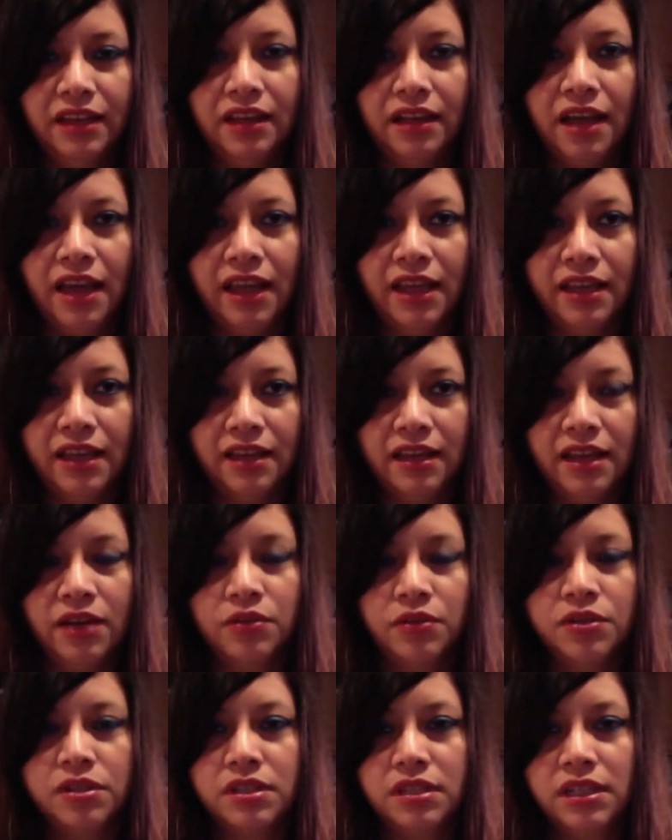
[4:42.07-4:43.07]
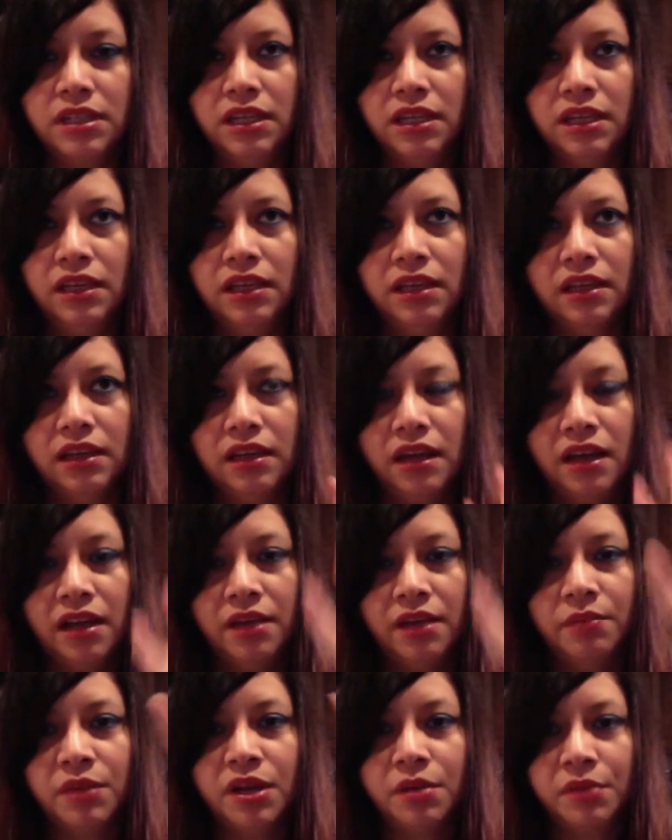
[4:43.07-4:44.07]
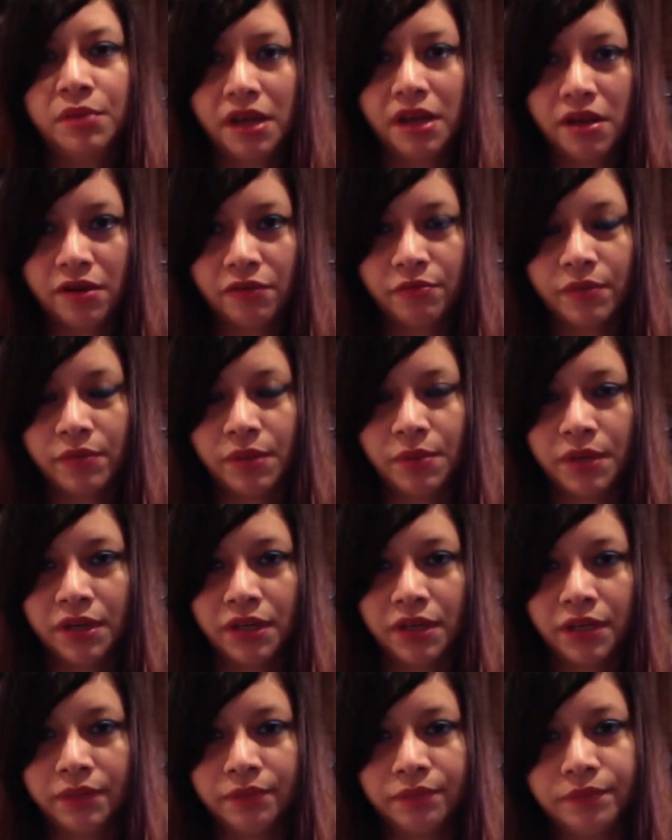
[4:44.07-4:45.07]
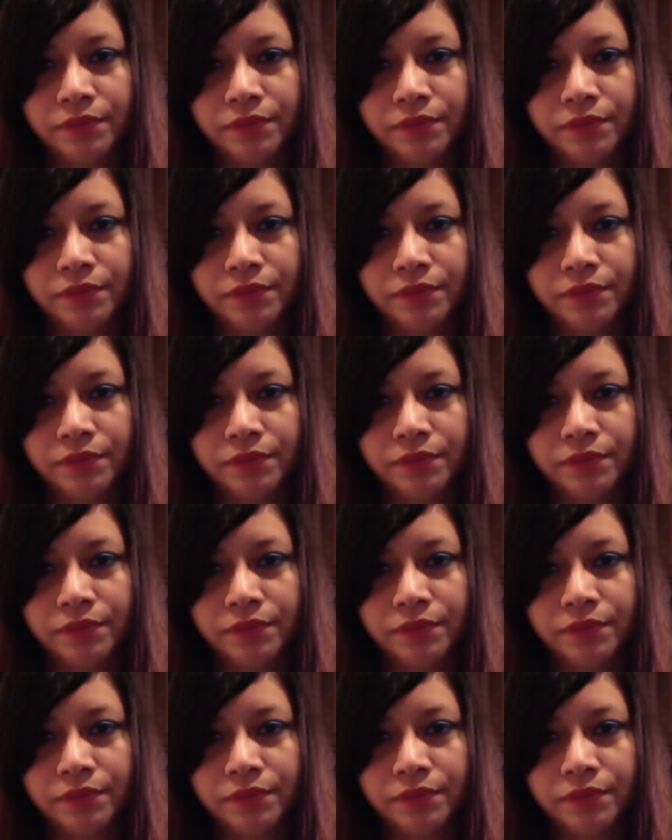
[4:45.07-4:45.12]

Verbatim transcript: I can now see I am coming out of my body